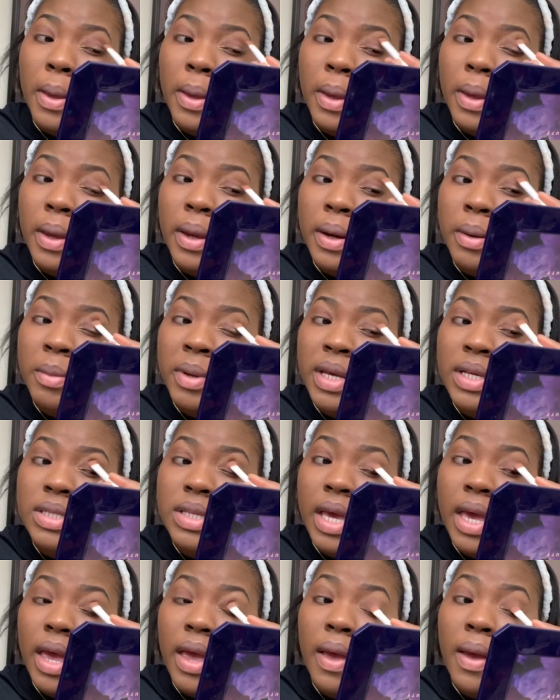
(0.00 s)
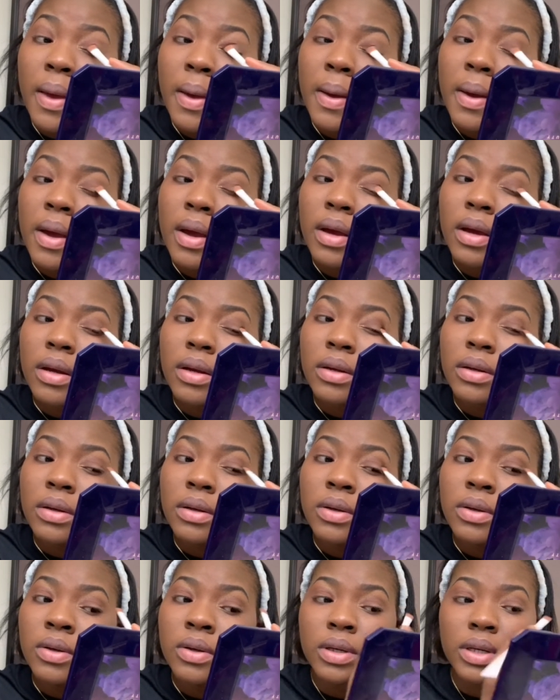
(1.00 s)
Hear me, I say?
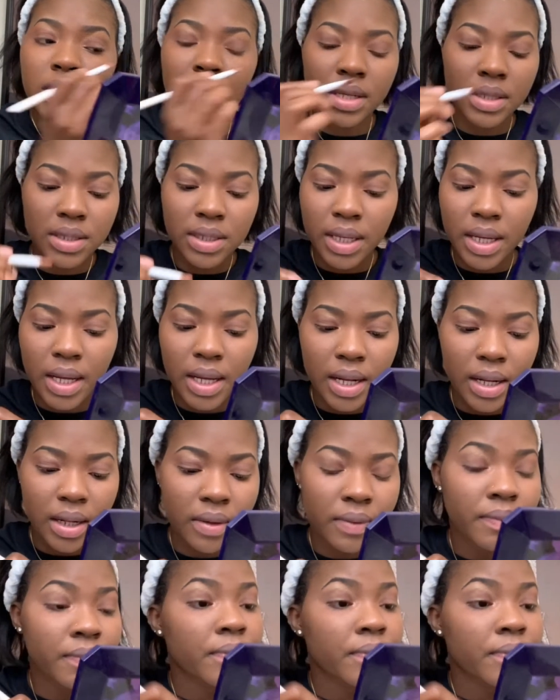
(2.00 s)
Nothing at all.